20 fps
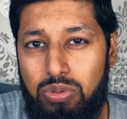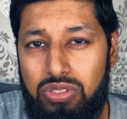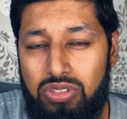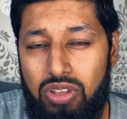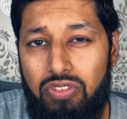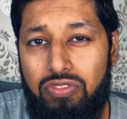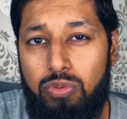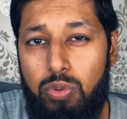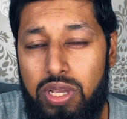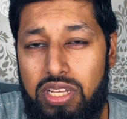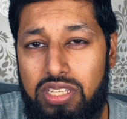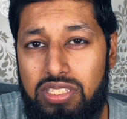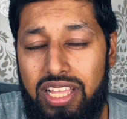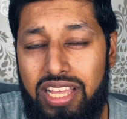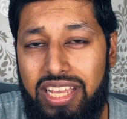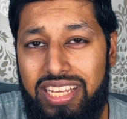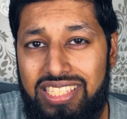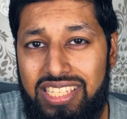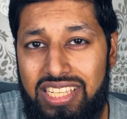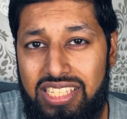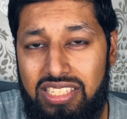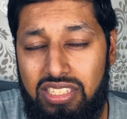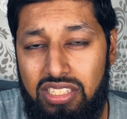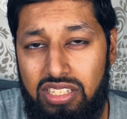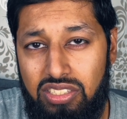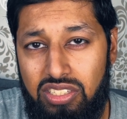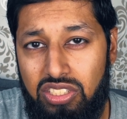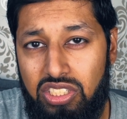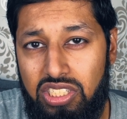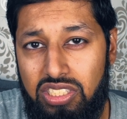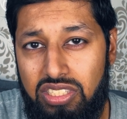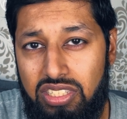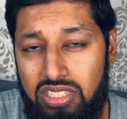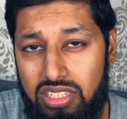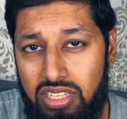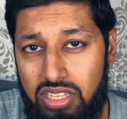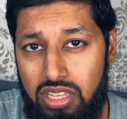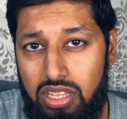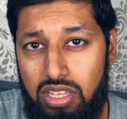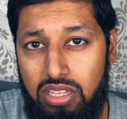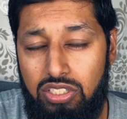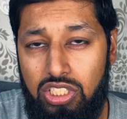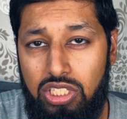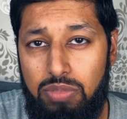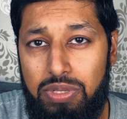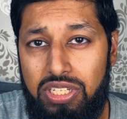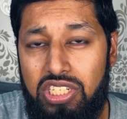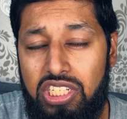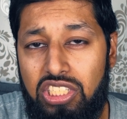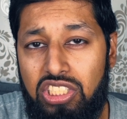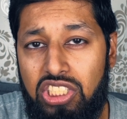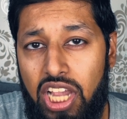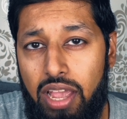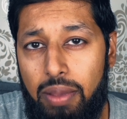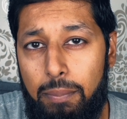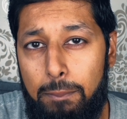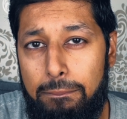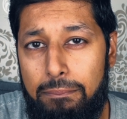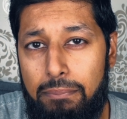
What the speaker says: softwares that exist, such as GPT chat.